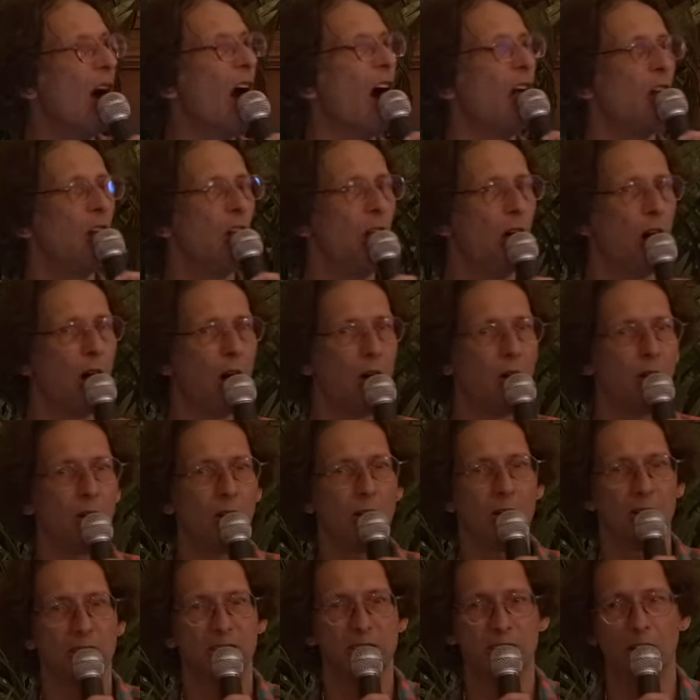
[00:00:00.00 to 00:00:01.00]
a
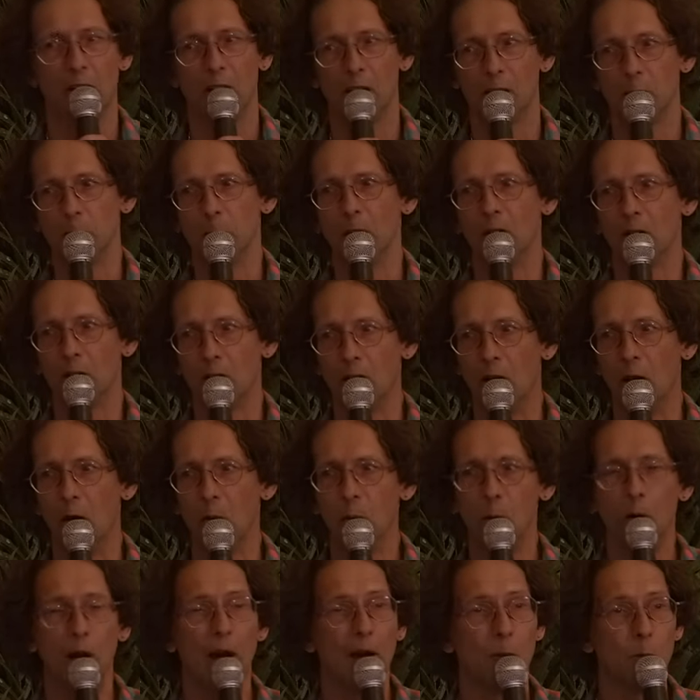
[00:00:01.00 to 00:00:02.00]
long time
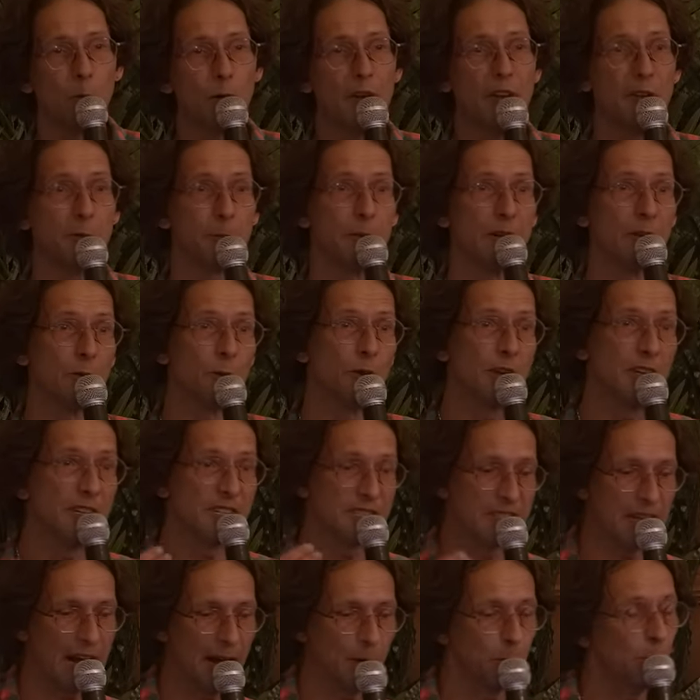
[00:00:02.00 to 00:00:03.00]
ago and we have been
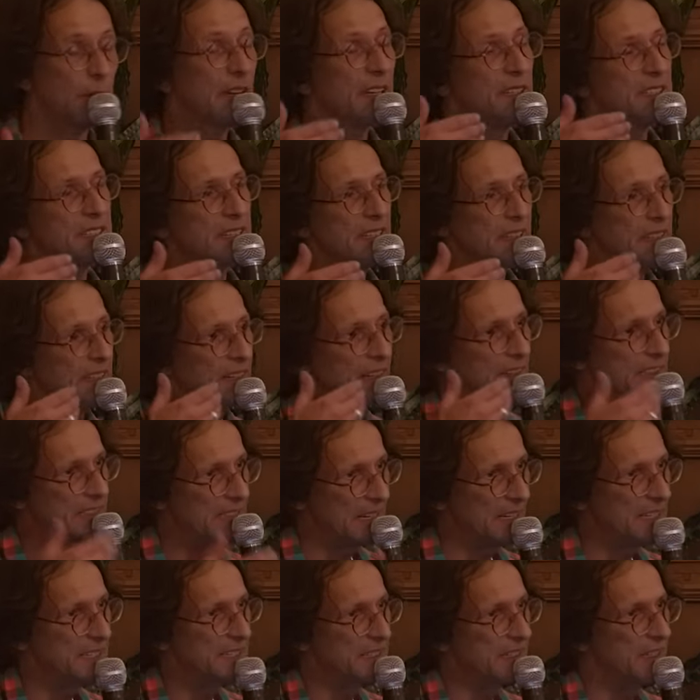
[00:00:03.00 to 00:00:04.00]
reset. We can see the
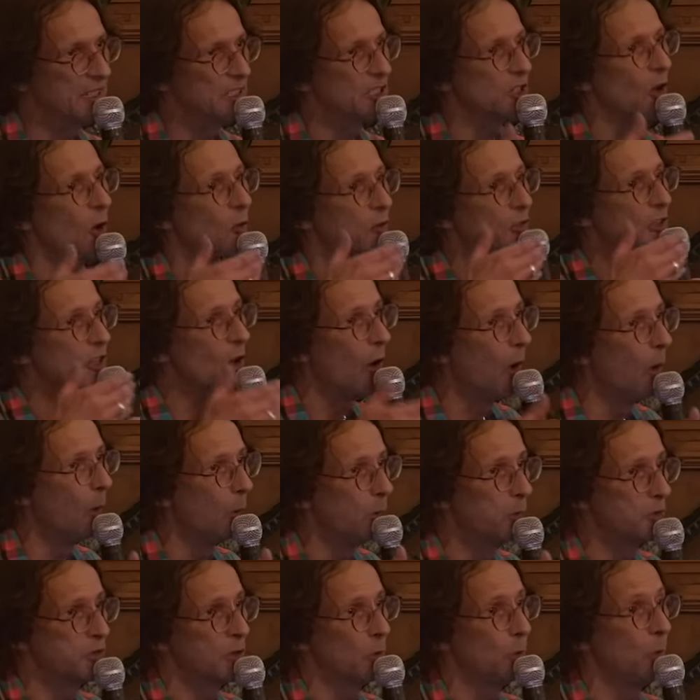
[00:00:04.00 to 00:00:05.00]
existence of the
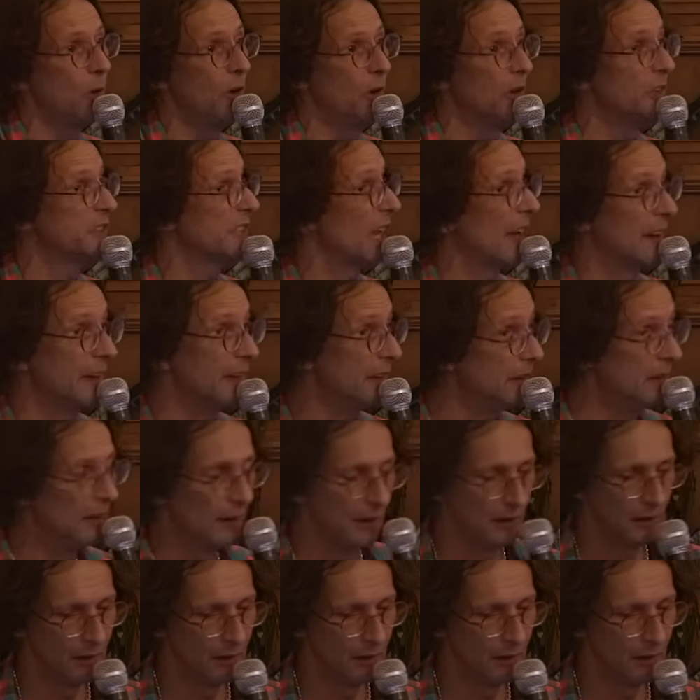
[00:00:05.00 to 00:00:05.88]
older world and